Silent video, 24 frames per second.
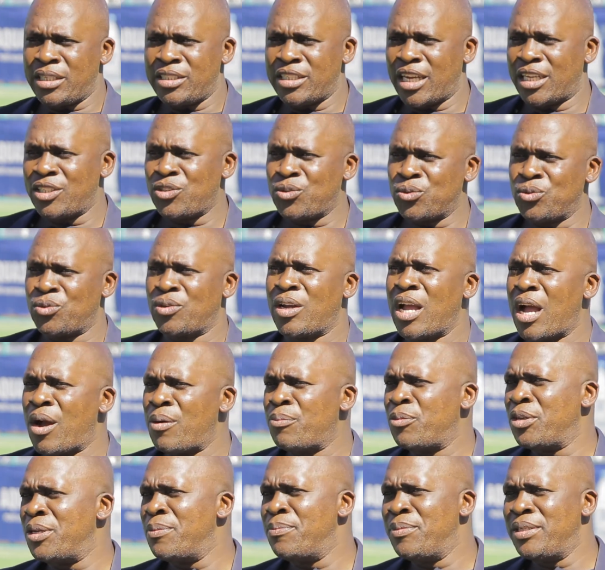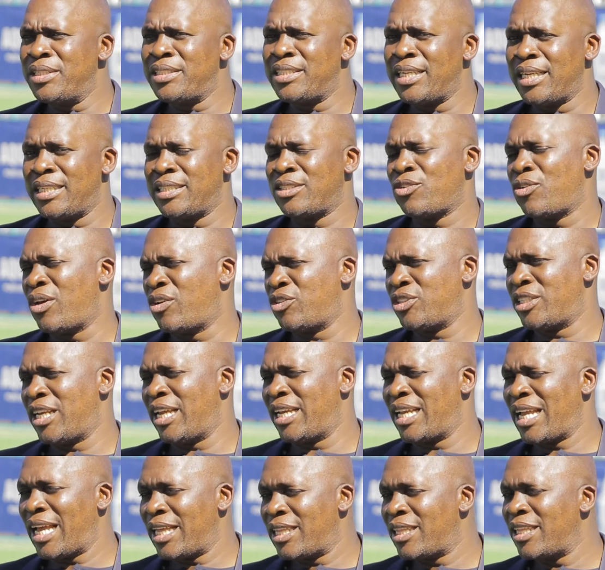chance would come, he misses. So I was
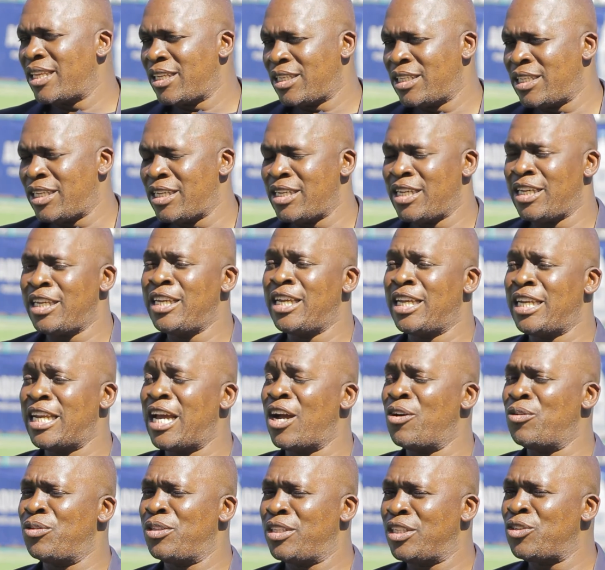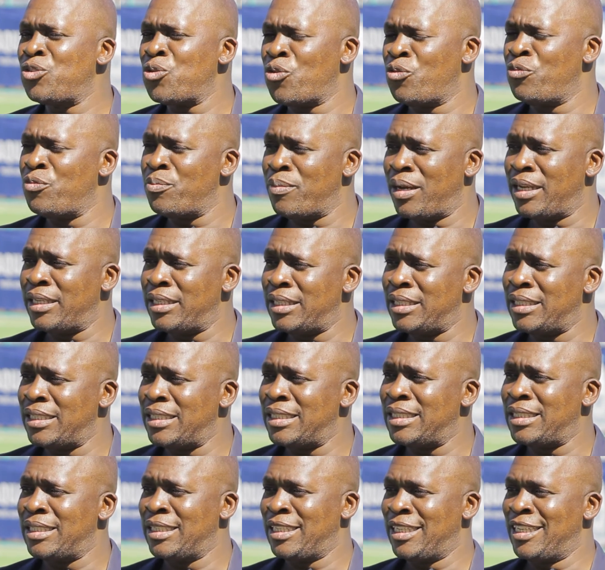like, I think here now, this will
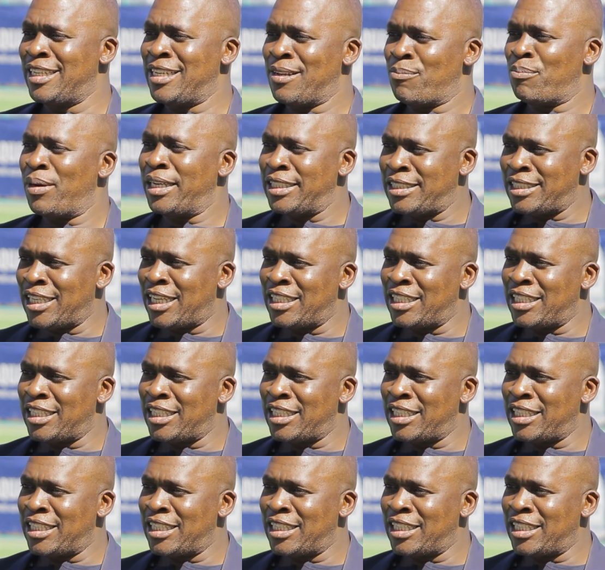be my chance.